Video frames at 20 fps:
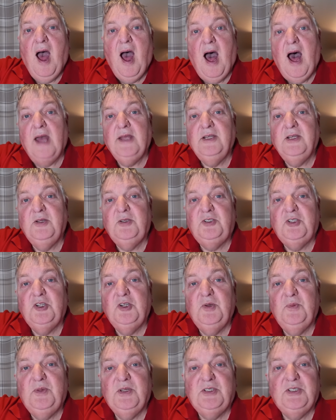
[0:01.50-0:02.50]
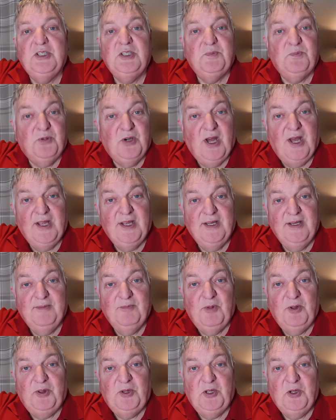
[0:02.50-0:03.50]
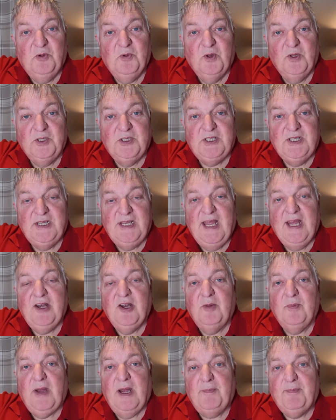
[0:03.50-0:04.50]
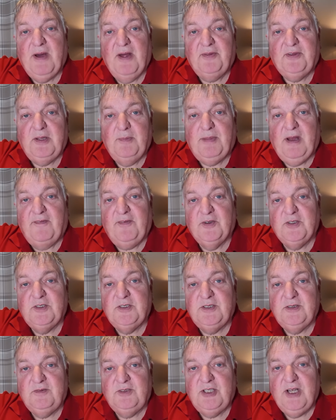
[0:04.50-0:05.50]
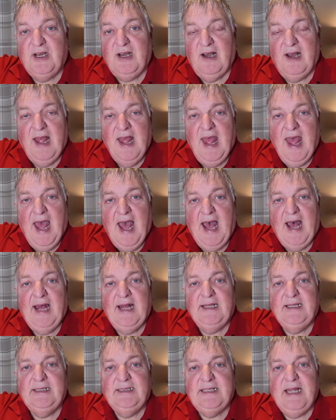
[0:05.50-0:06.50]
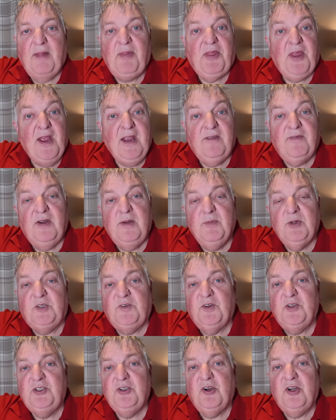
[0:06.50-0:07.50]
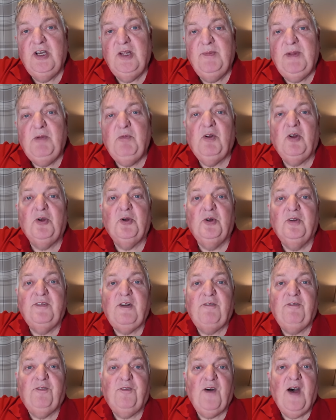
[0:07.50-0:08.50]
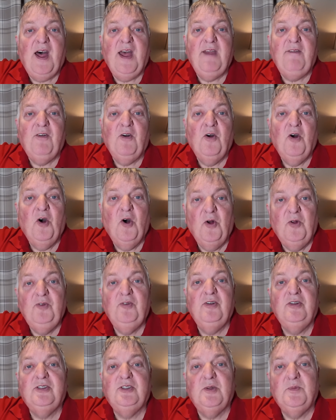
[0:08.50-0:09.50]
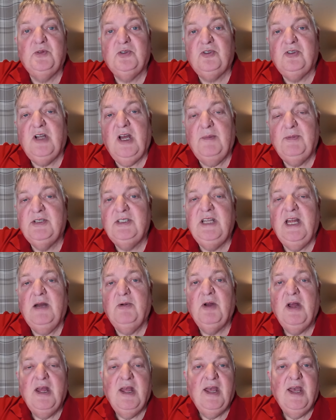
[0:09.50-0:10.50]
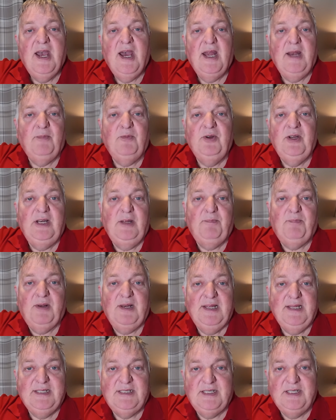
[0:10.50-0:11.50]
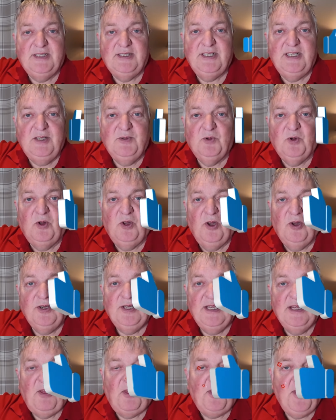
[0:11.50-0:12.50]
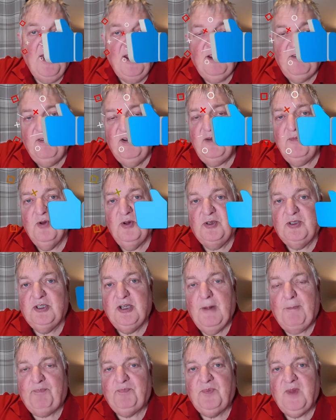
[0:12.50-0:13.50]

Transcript: Hi YouTube, this is Brian with you once again on my Path to Paphos channel, and thank you very much for joining me. We've got over 500 subscribers now and I'm really pleased to see you all on here. Thank you very much.